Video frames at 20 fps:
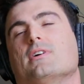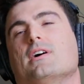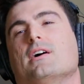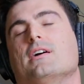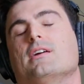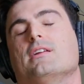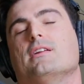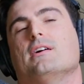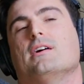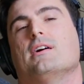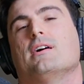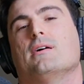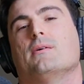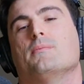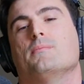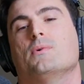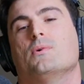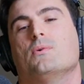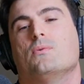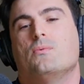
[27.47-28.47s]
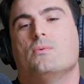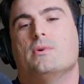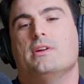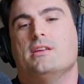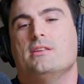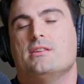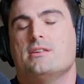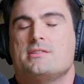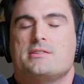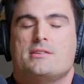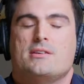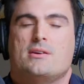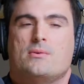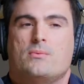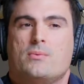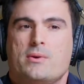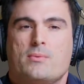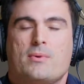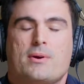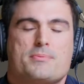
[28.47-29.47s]
right um, we this year
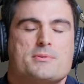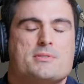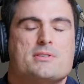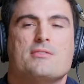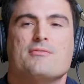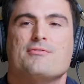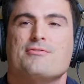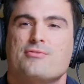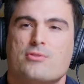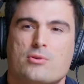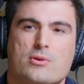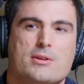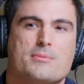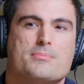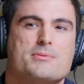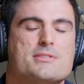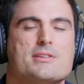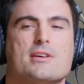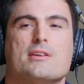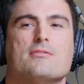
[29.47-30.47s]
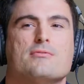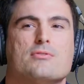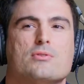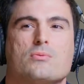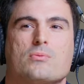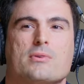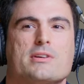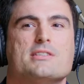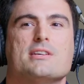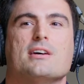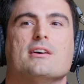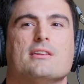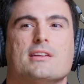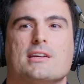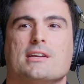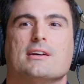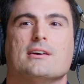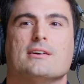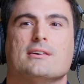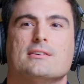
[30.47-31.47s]
we represent 40% of all retail
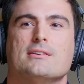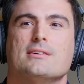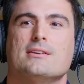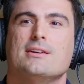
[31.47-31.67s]
liquor